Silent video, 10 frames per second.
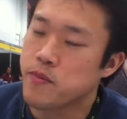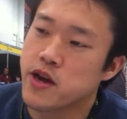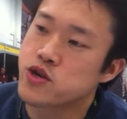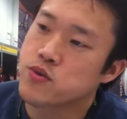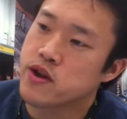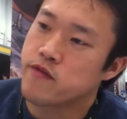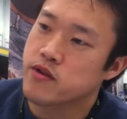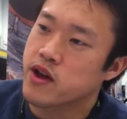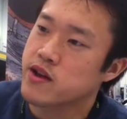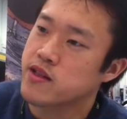page or
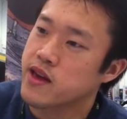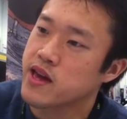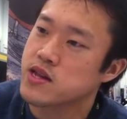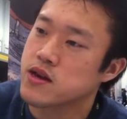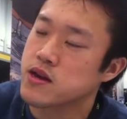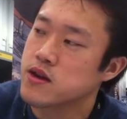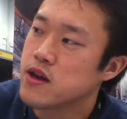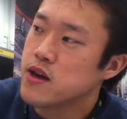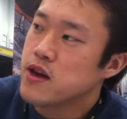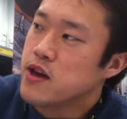whatever, kind of like as a,
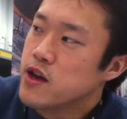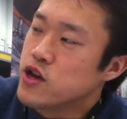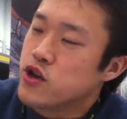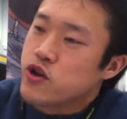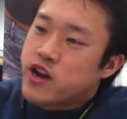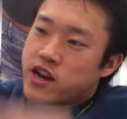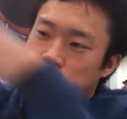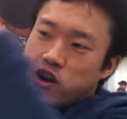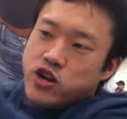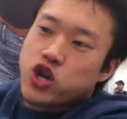you kind of
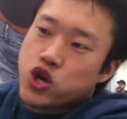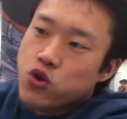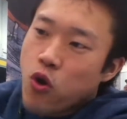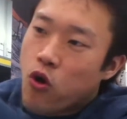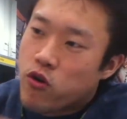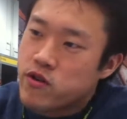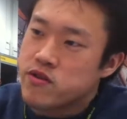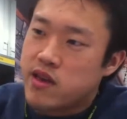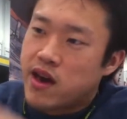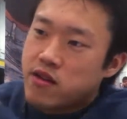try to
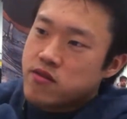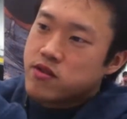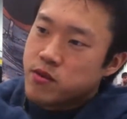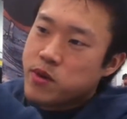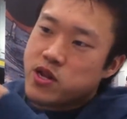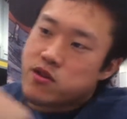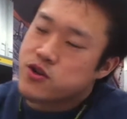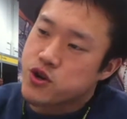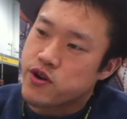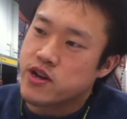shoehorn the
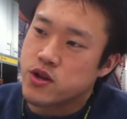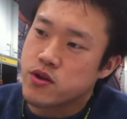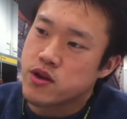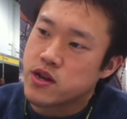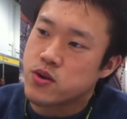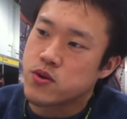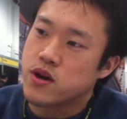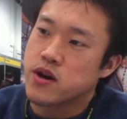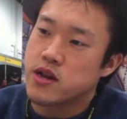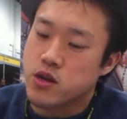musculature into
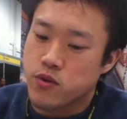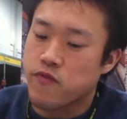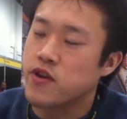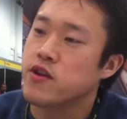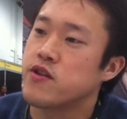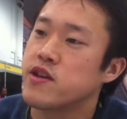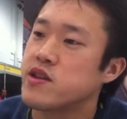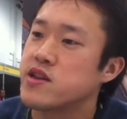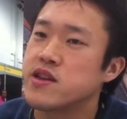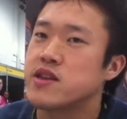a figure.
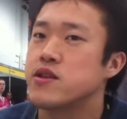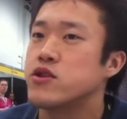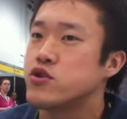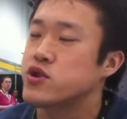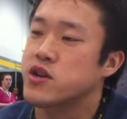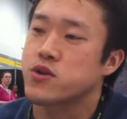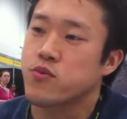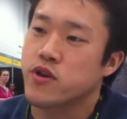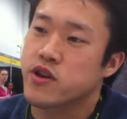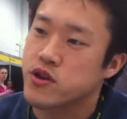It usually
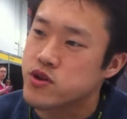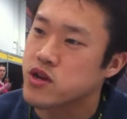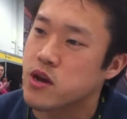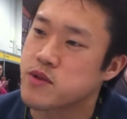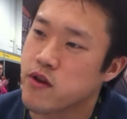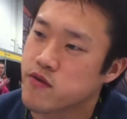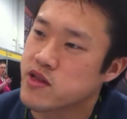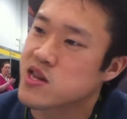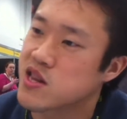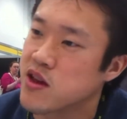doesn't work. It usually comes out
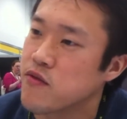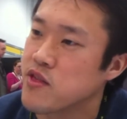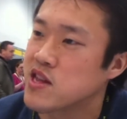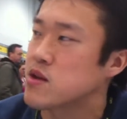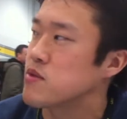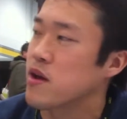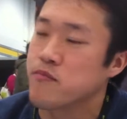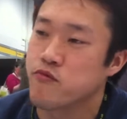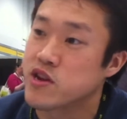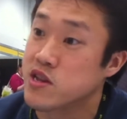really stiff, and that's something
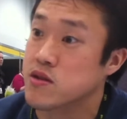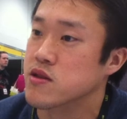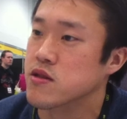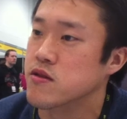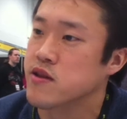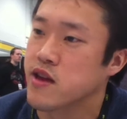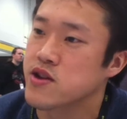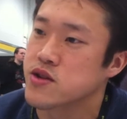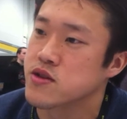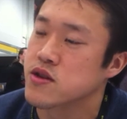I'm recently learning
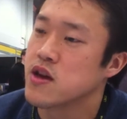actually.